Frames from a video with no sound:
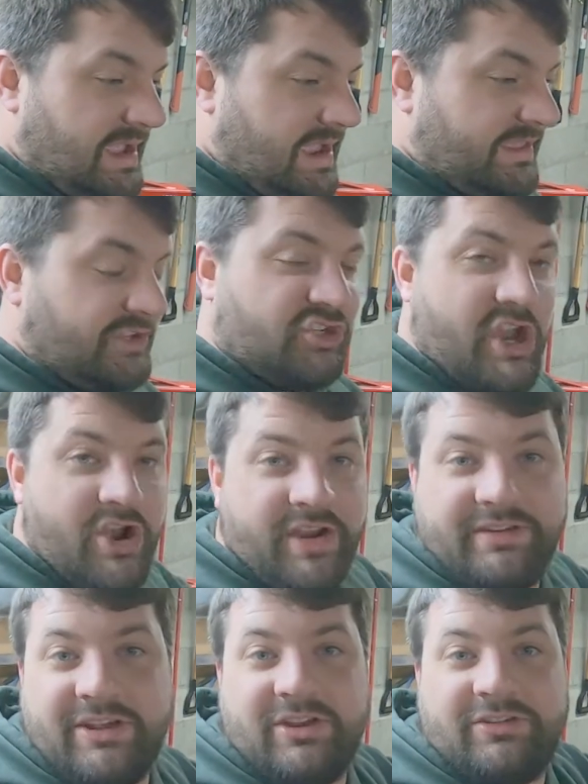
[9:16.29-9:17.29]
I think
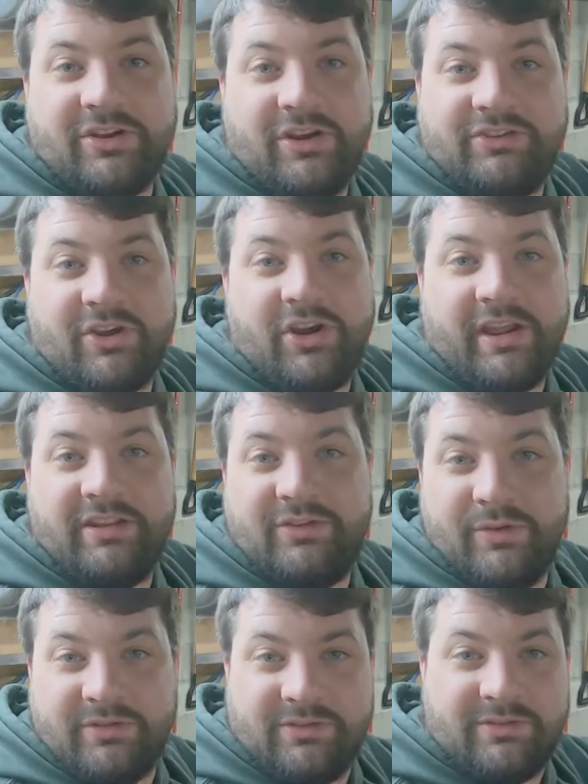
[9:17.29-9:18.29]
Jerry's going to start turning
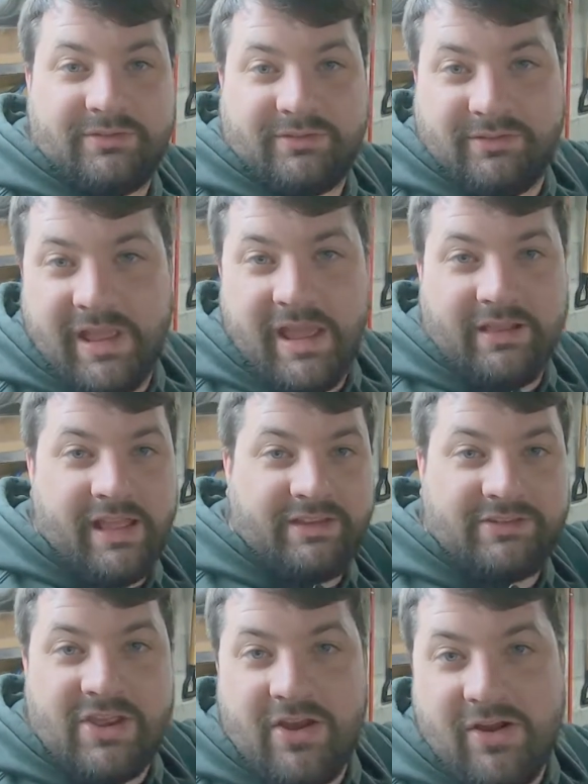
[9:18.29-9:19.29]
into a
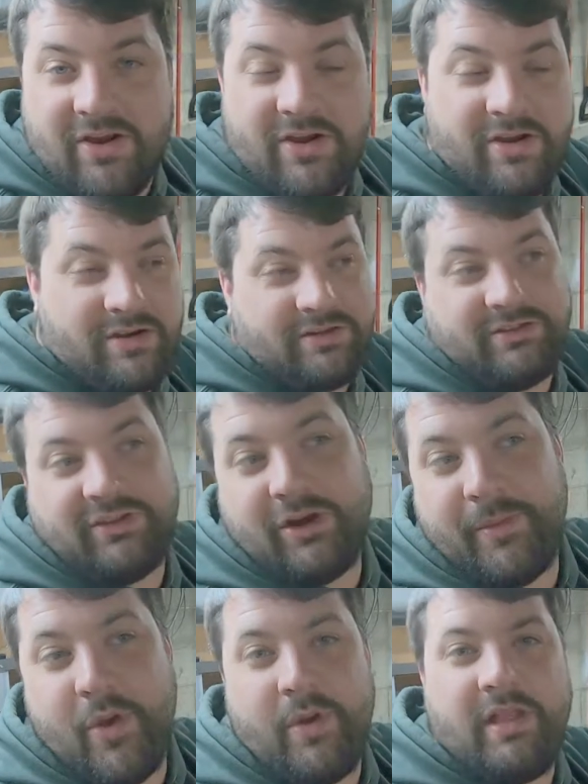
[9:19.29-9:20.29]
LS car,
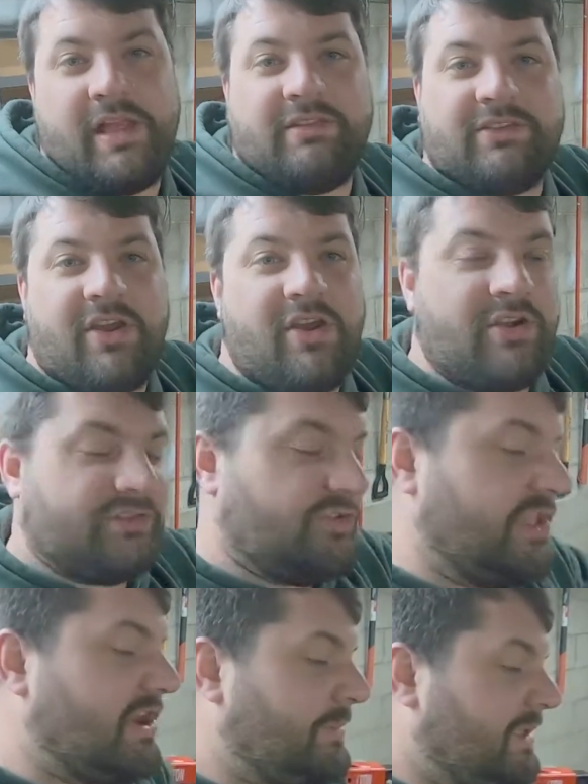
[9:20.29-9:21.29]
turbo LS car, so
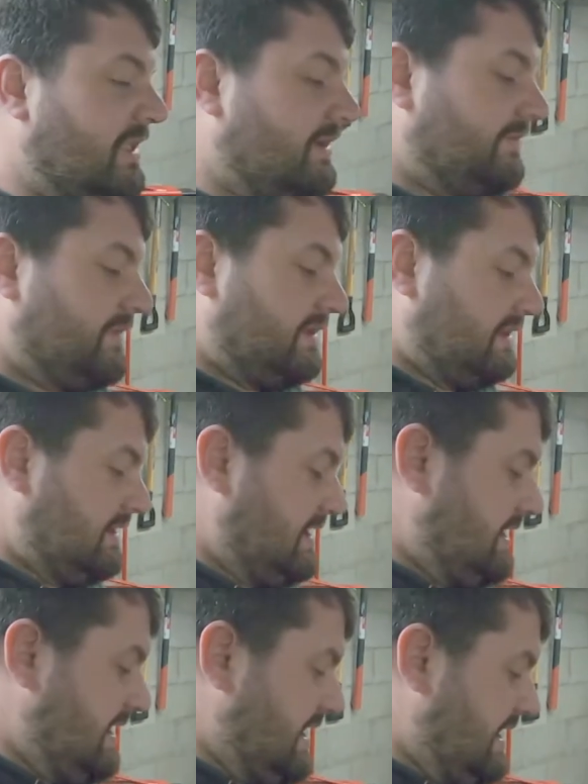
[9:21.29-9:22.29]
that'll be a lot of fun.
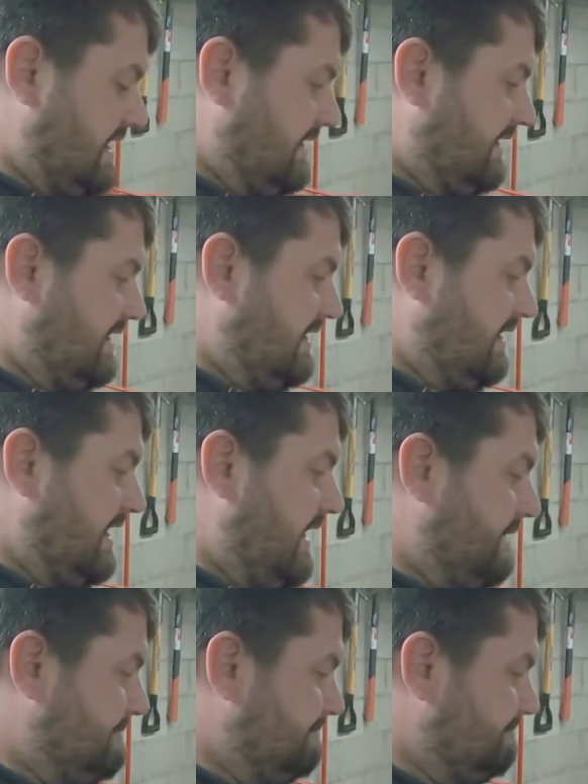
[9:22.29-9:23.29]
And yeah,